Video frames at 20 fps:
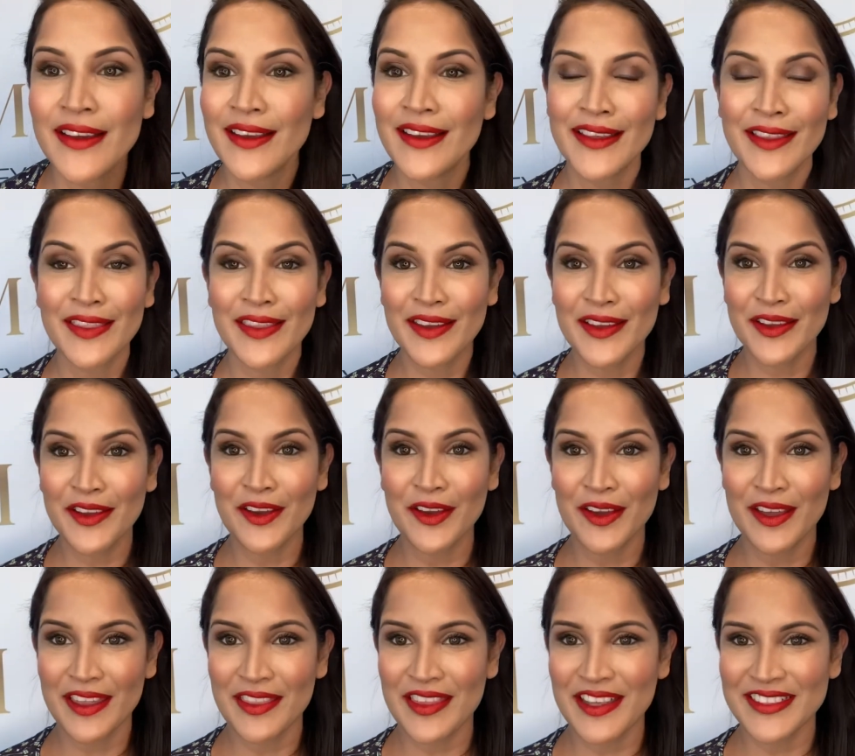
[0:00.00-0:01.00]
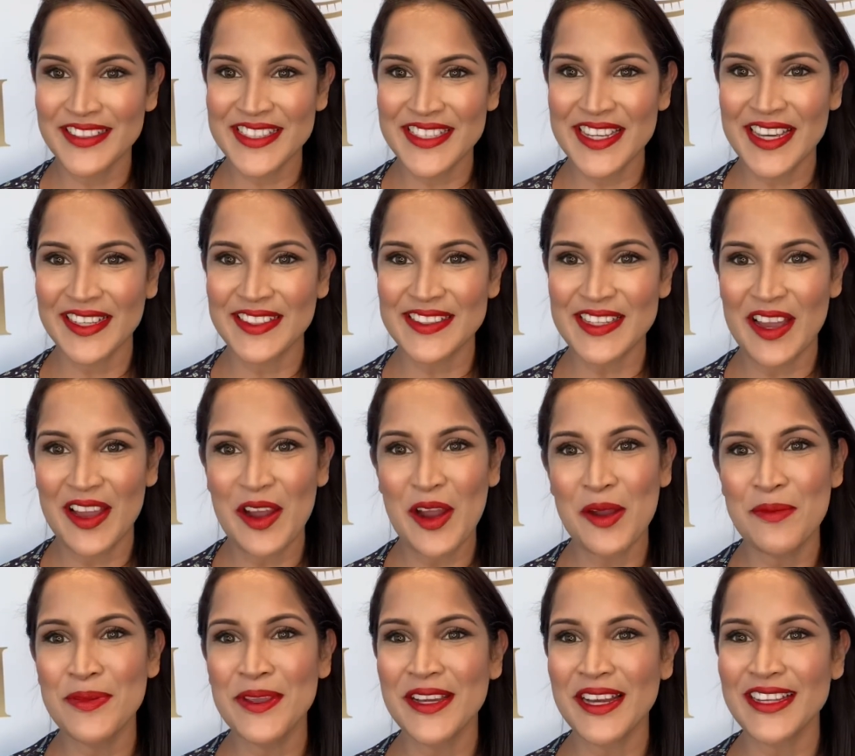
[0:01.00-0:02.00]
there you go, and that stays. I
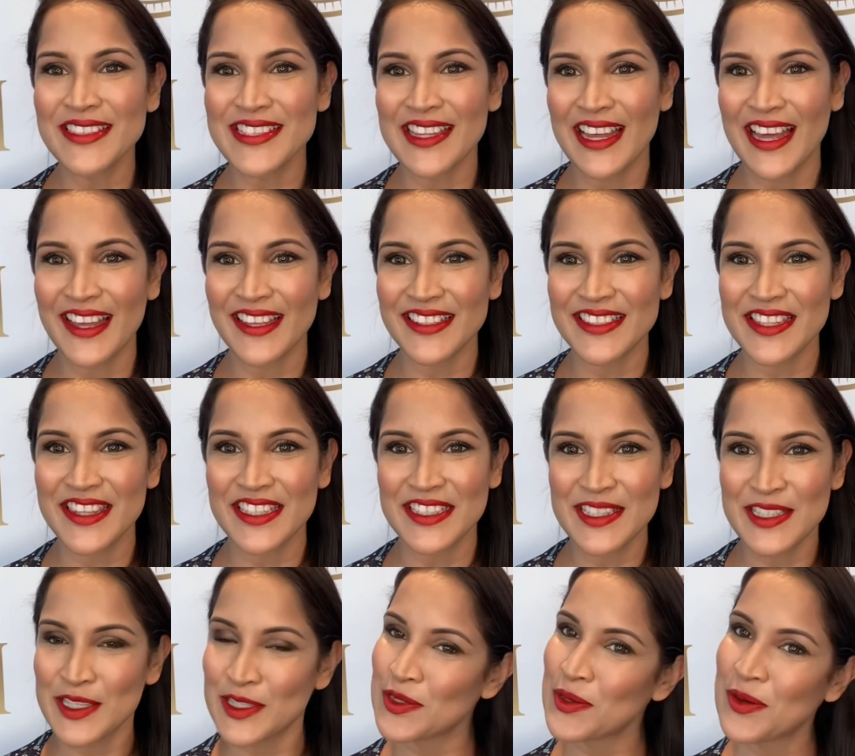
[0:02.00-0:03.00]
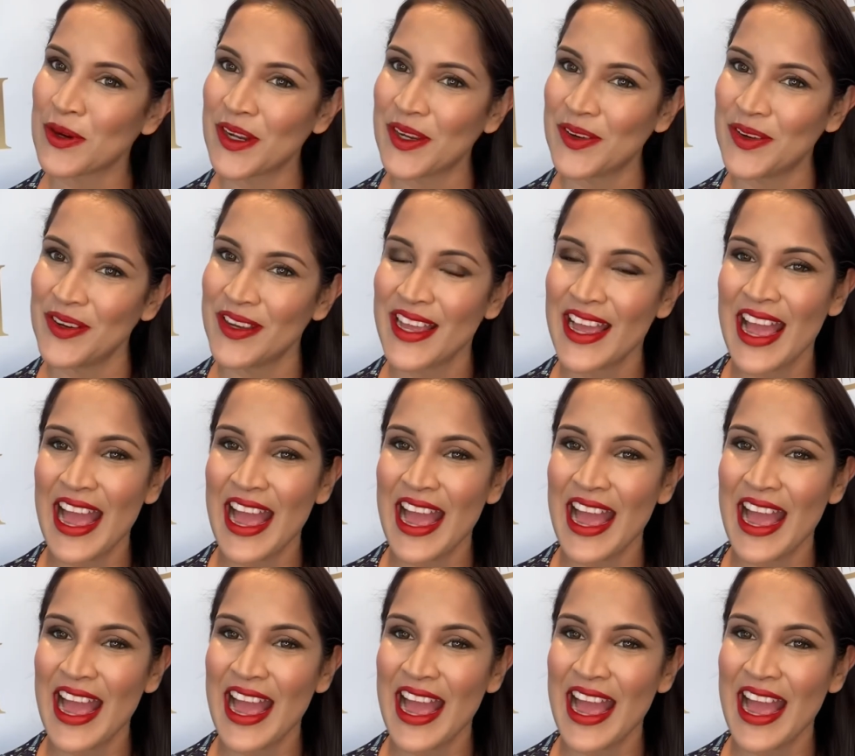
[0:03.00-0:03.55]
hope you guys liked this tutorial.